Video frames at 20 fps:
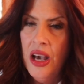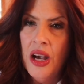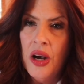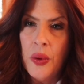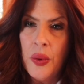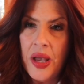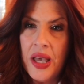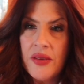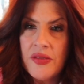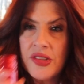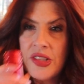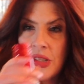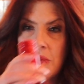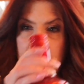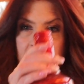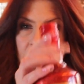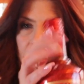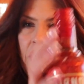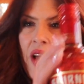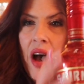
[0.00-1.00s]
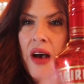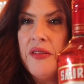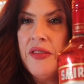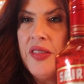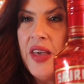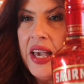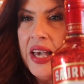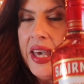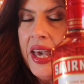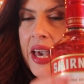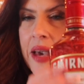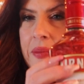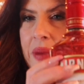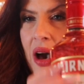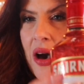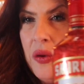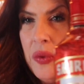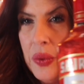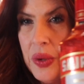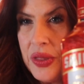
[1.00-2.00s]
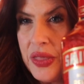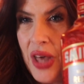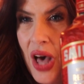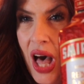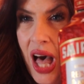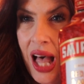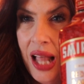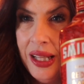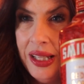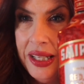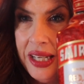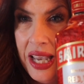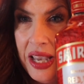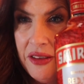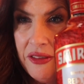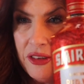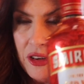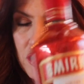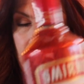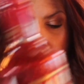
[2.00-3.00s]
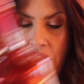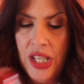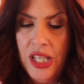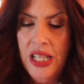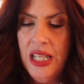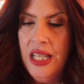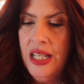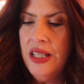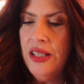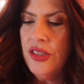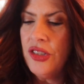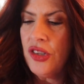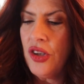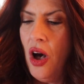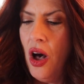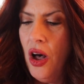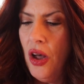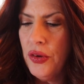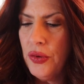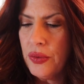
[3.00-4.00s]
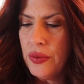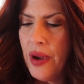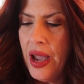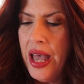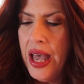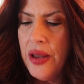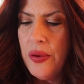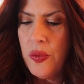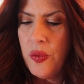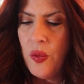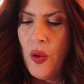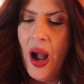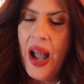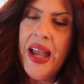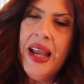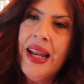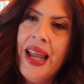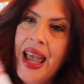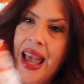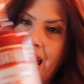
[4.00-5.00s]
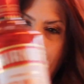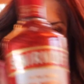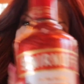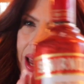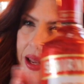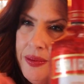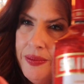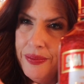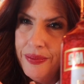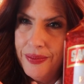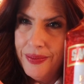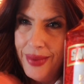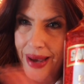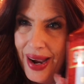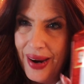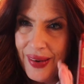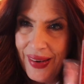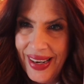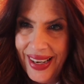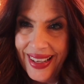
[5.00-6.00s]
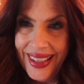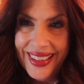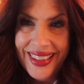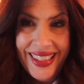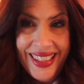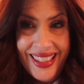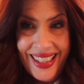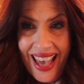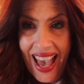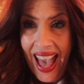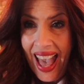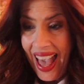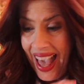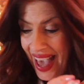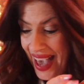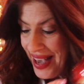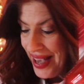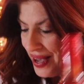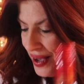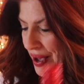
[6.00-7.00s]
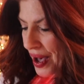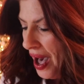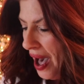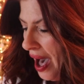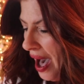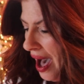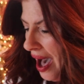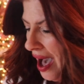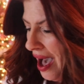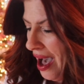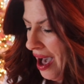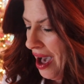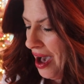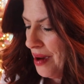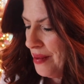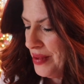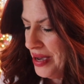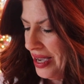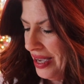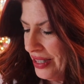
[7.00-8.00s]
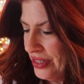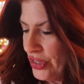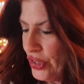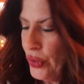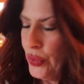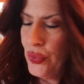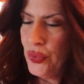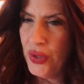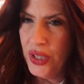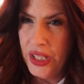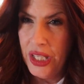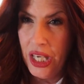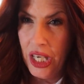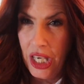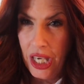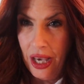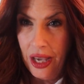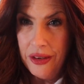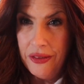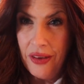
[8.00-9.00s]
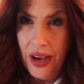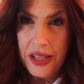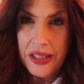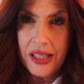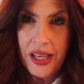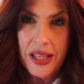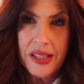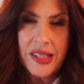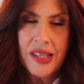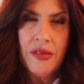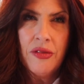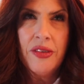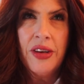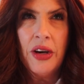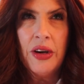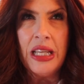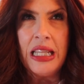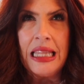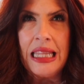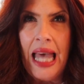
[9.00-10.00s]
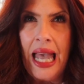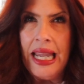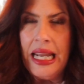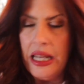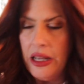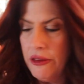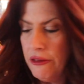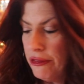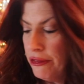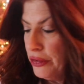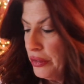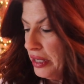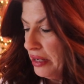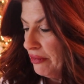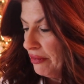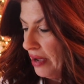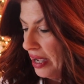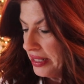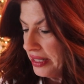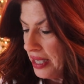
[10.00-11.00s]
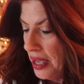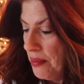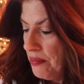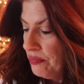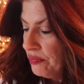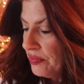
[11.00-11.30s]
We have Smirnoff. They came out with a holiday version. It is called Red, White, and Merry. Yay! It's a really good vodka. It's a very light and fruity vodka.